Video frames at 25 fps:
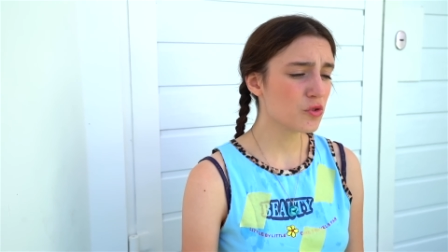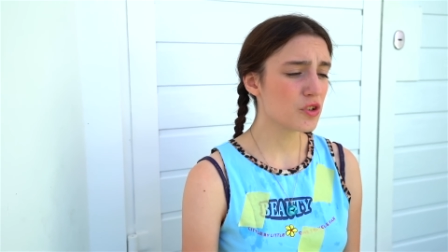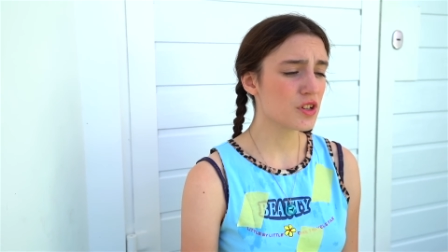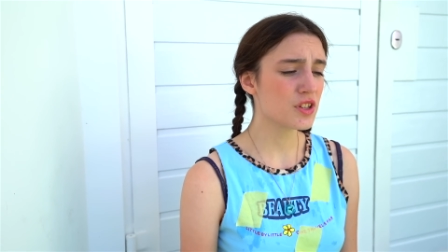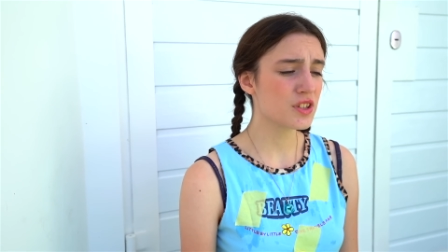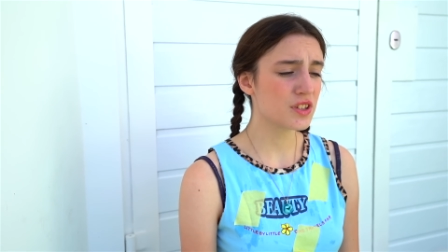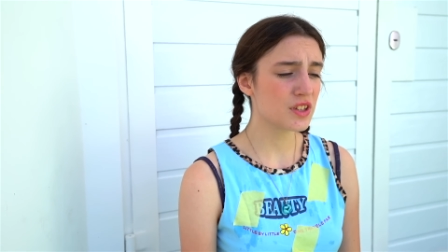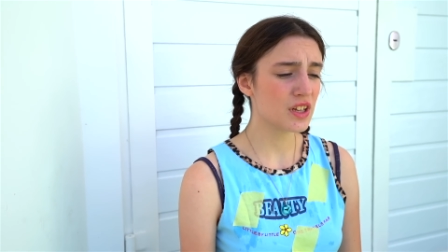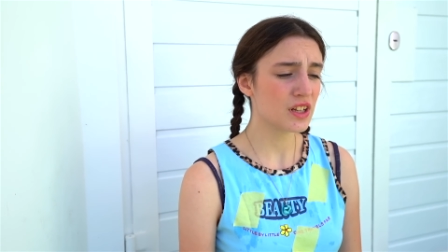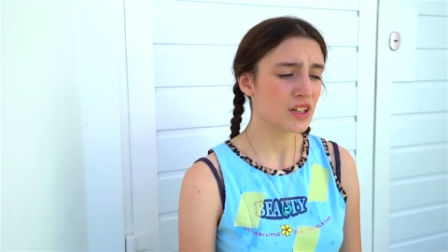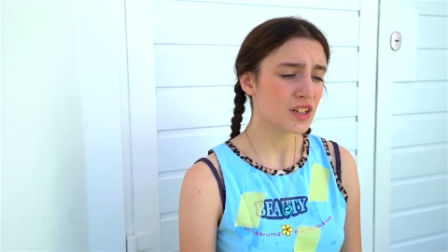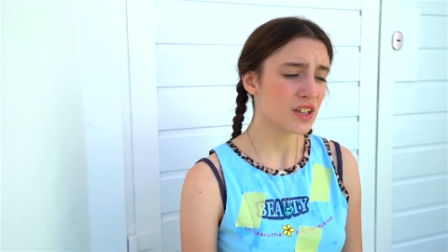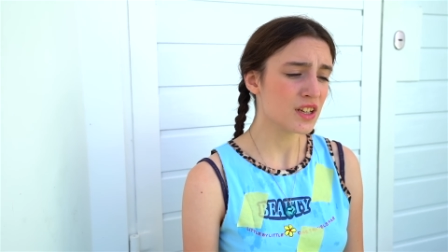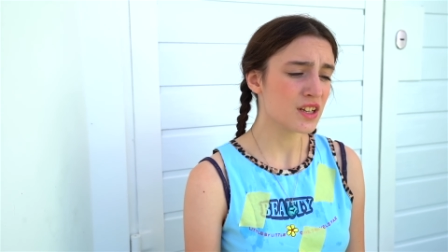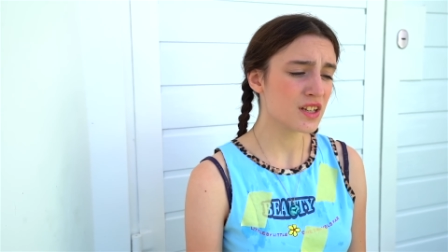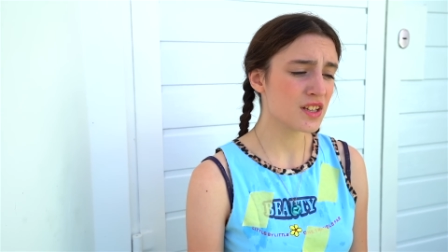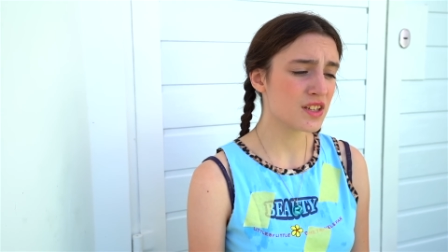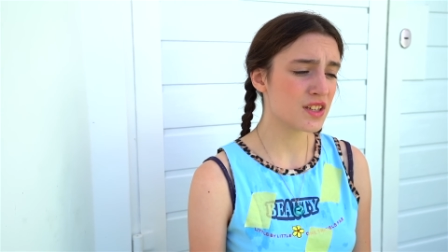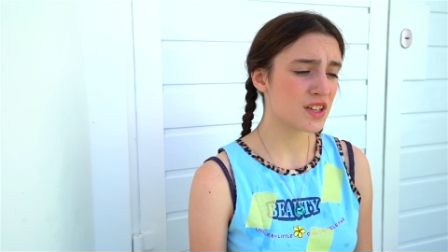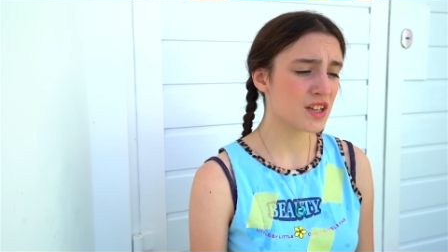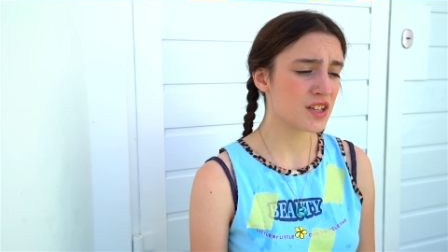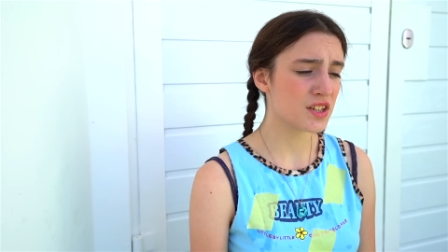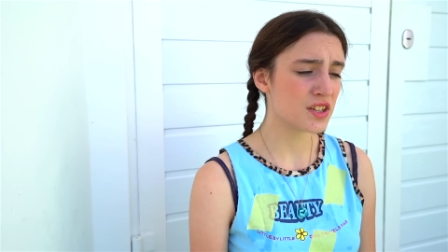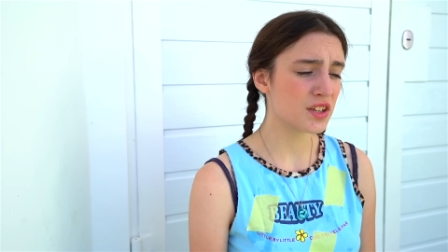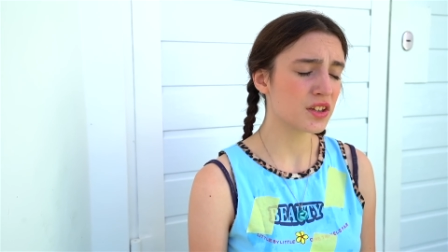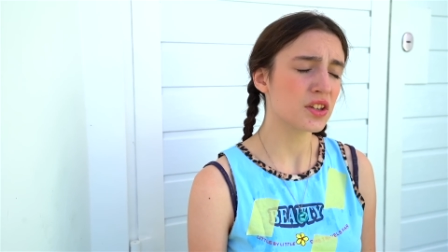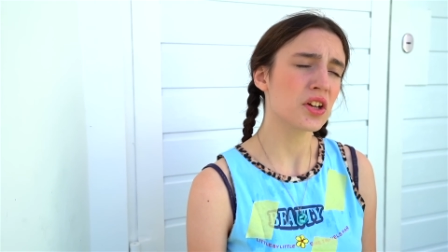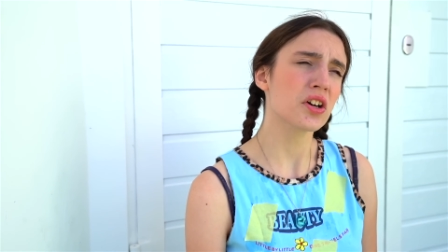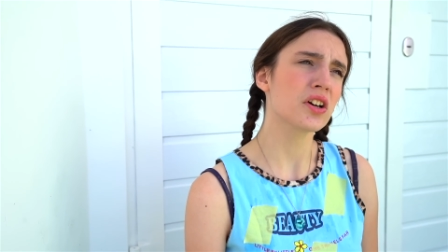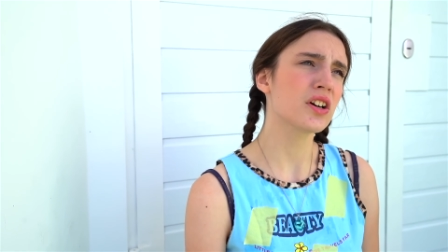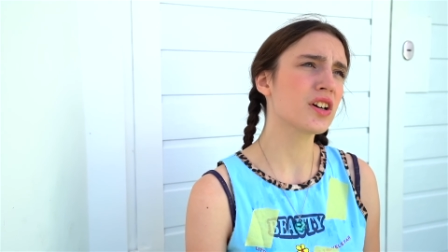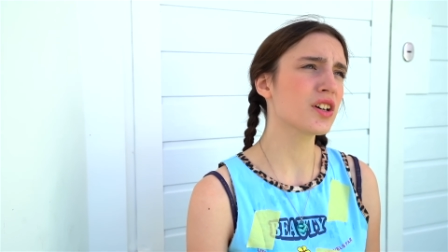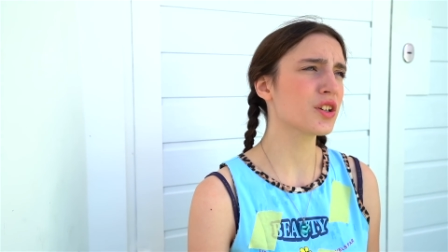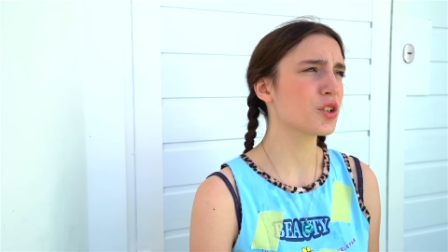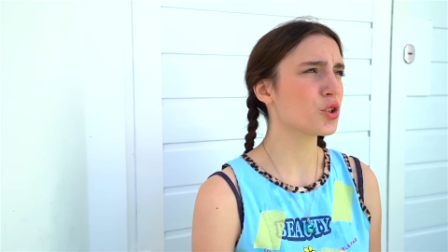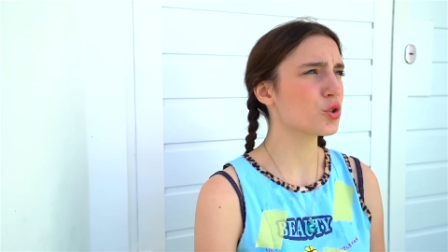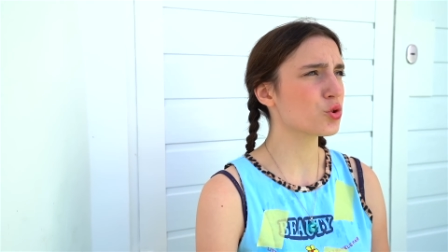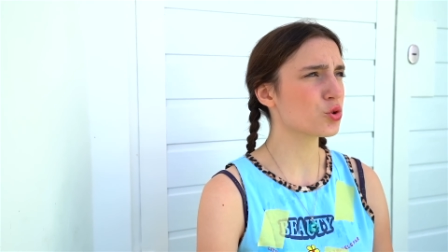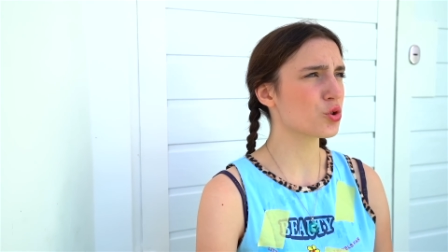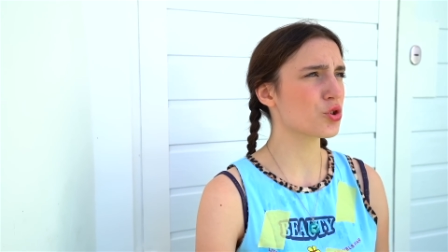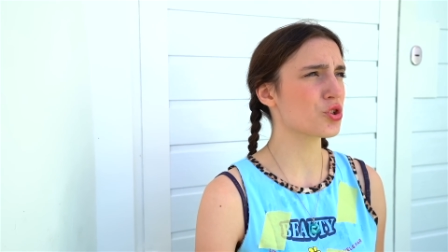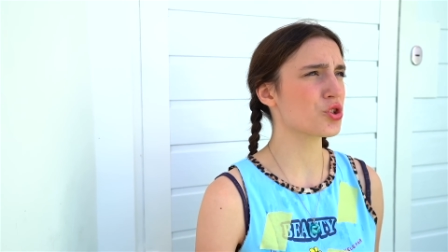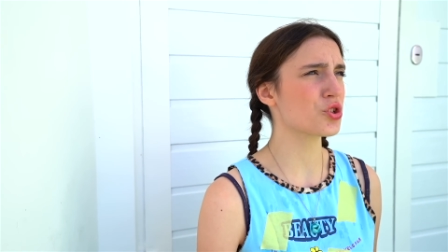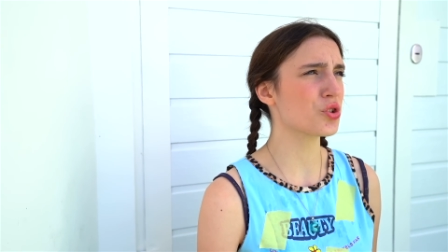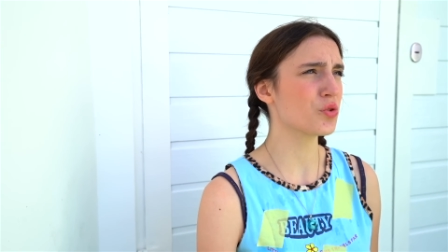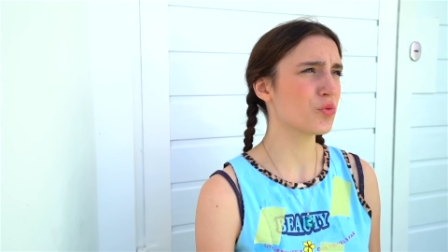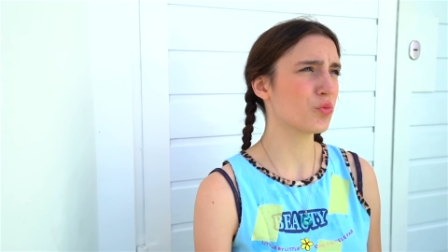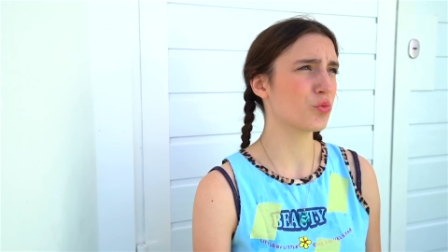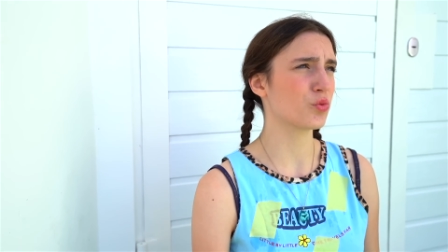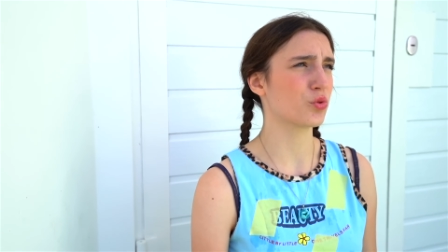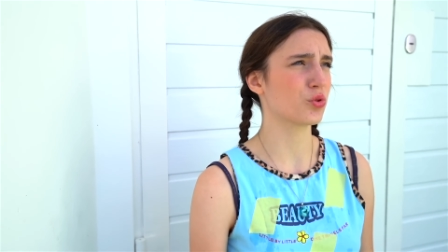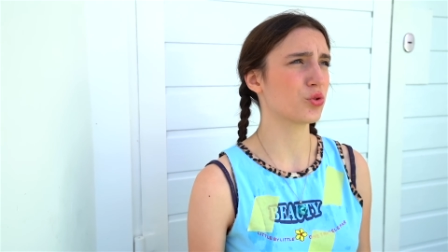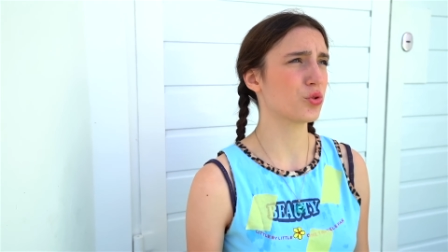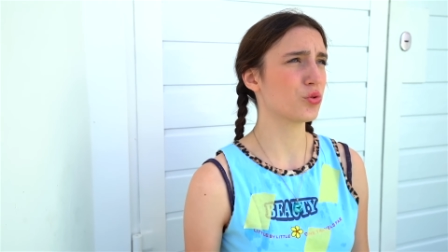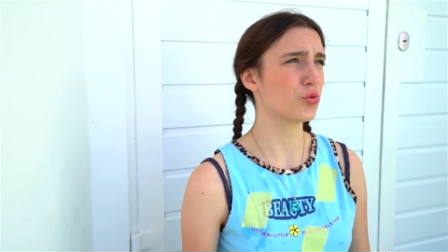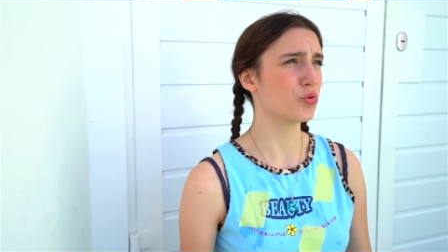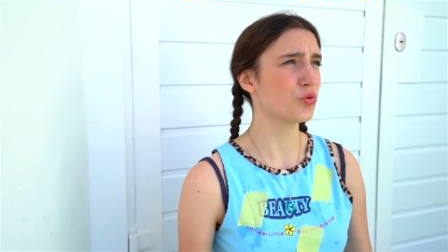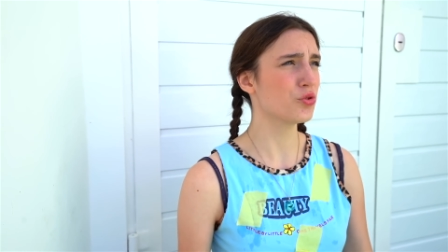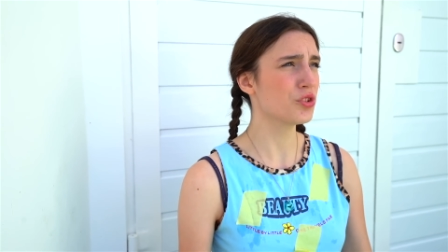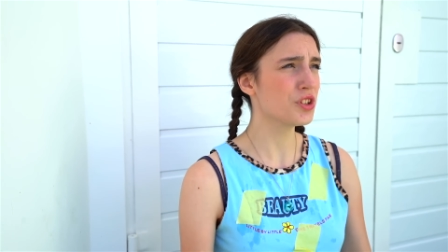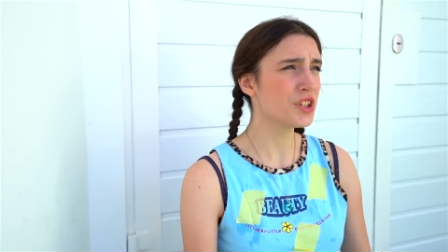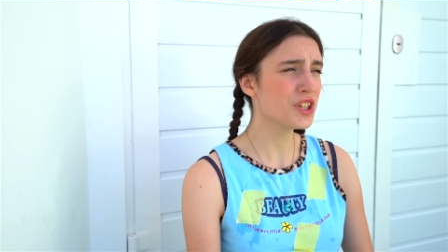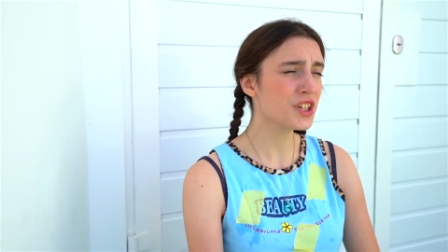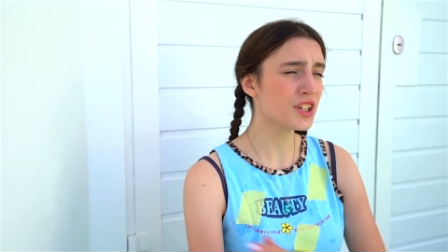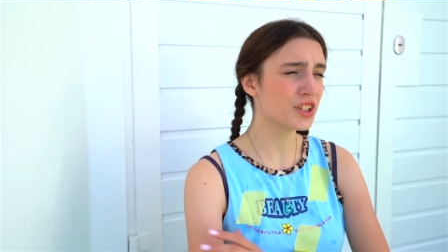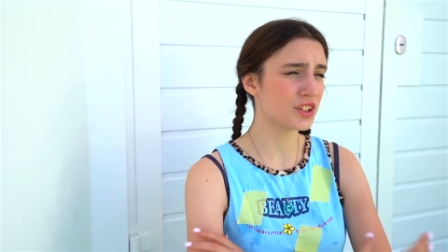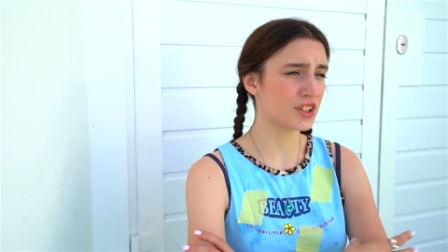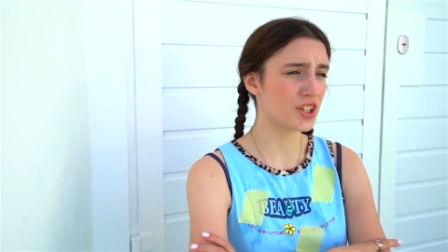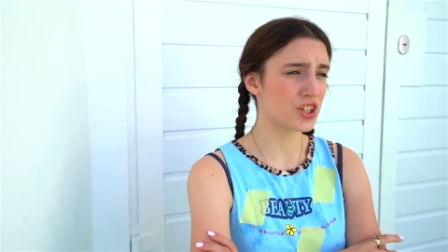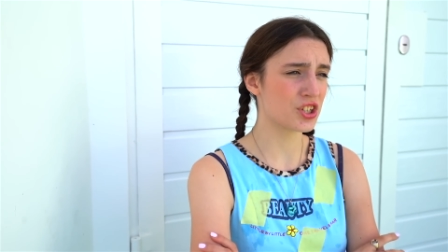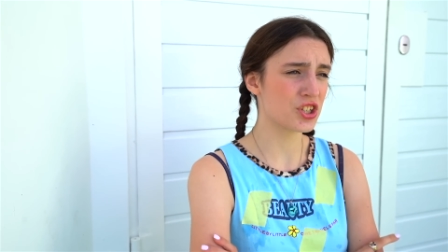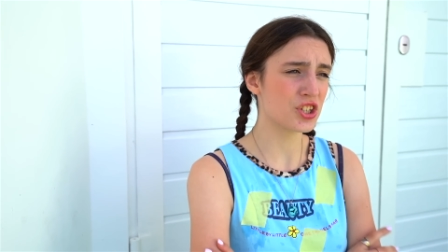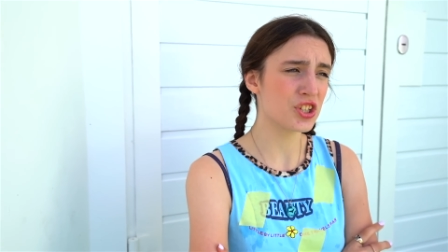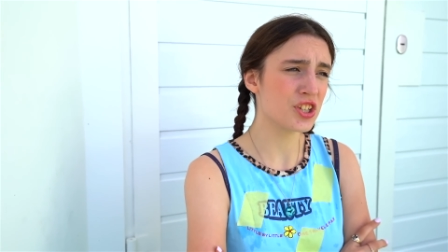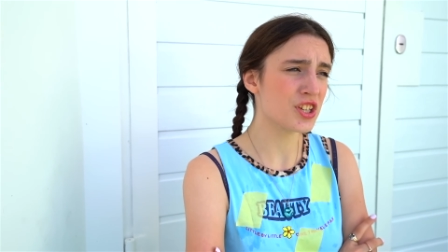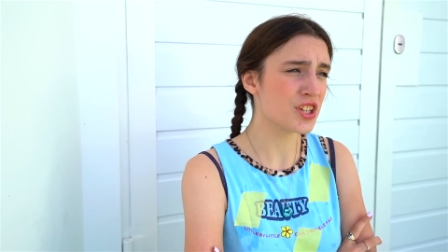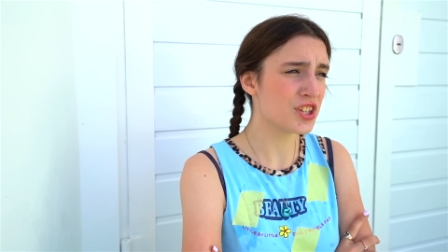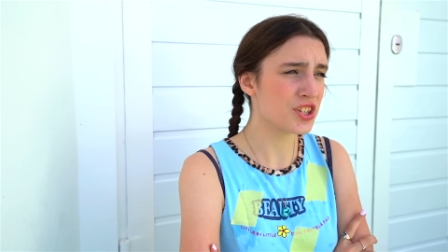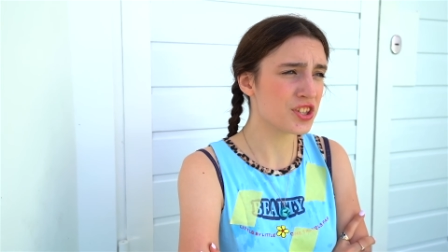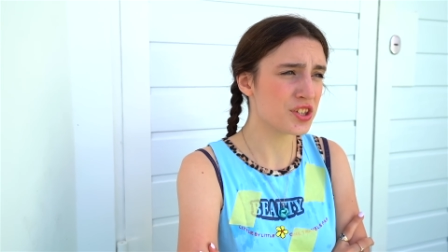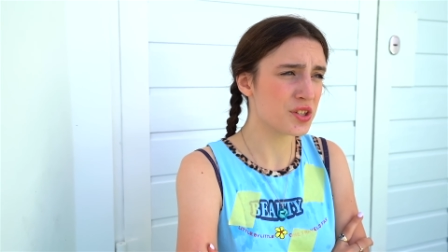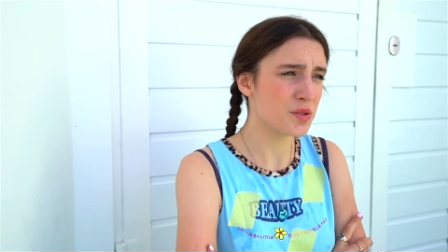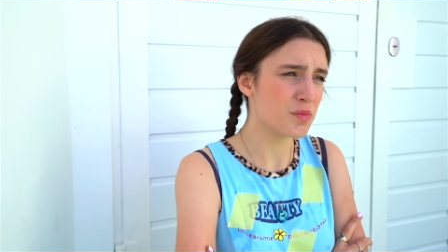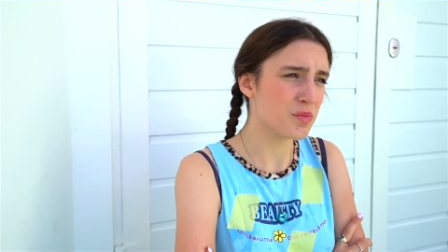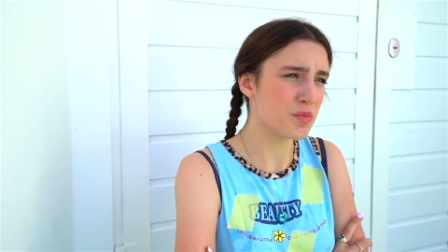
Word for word: do all the other children have a better life? They even have a